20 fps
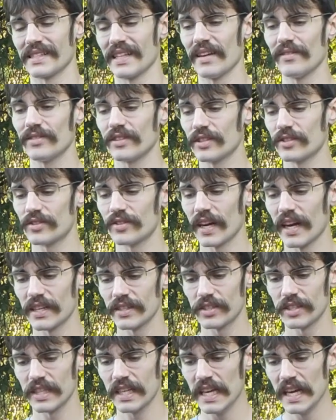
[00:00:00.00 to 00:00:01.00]
leveling
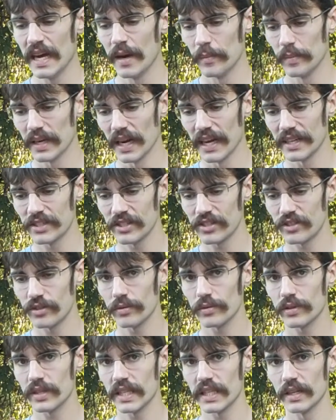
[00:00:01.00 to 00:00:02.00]
strategy, but I just
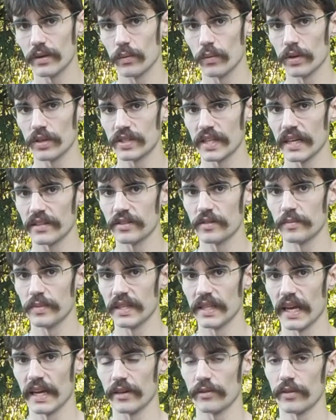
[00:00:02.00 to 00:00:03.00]
don't think it works out to be
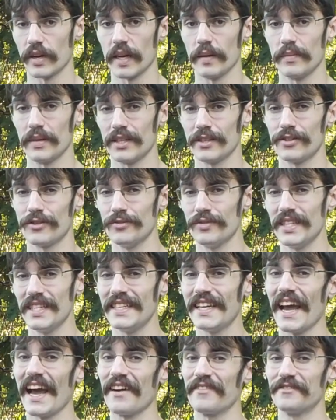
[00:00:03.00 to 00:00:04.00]
that great because you need
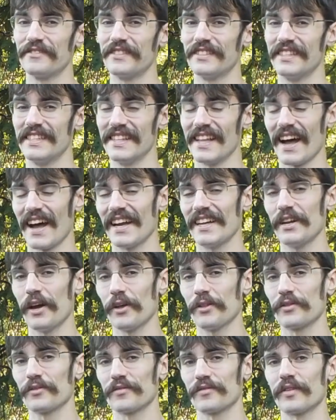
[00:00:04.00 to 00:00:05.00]
to have 9
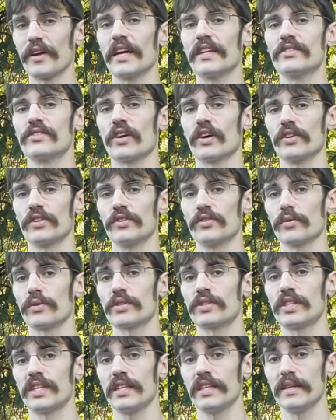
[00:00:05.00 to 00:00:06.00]
other friends on your
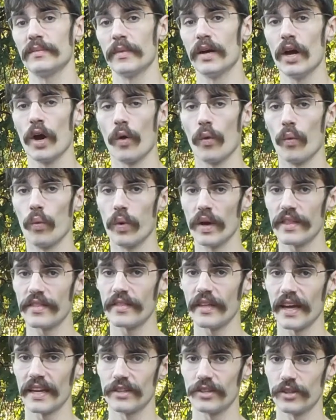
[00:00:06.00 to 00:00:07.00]
team with
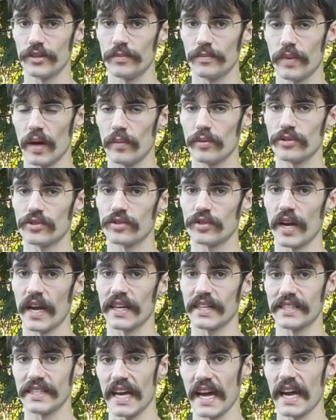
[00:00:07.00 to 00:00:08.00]
that good
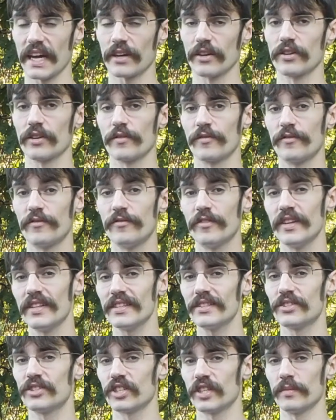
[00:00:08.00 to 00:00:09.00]
Bubblestrat attacker to fill
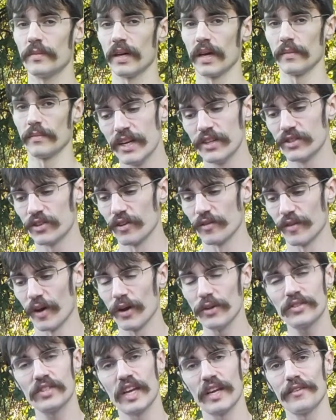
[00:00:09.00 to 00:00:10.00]
a gym up. So if
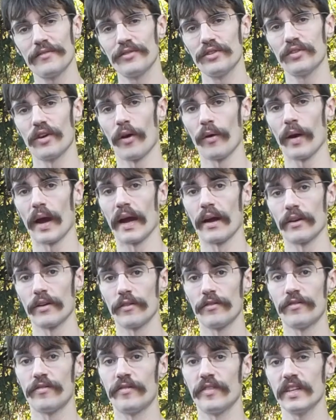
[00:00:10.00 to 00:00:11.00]
all 10 of you go out,
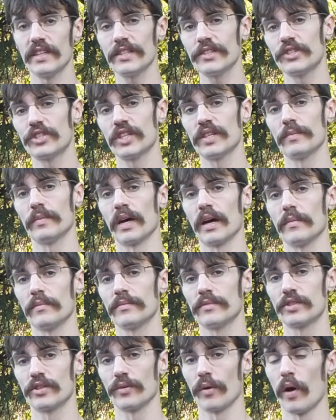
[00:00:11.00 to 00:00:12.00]
fill a gym
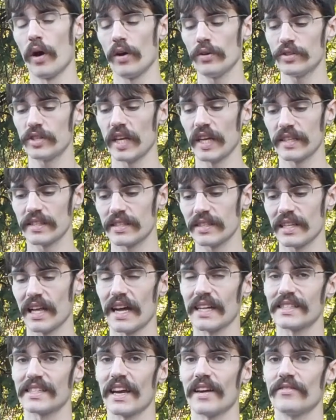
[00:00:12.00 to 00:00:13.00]
up, so all 10
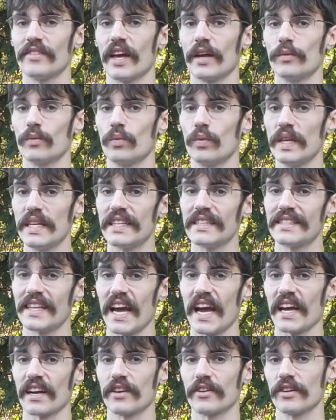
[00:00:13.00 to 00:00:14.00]
slots have that weak
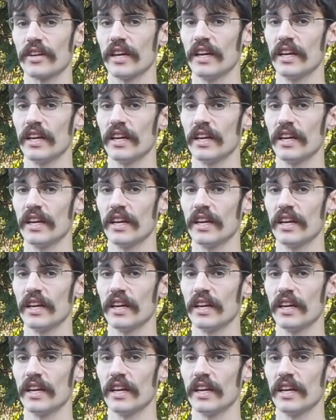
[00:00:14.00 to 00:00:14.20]
attacker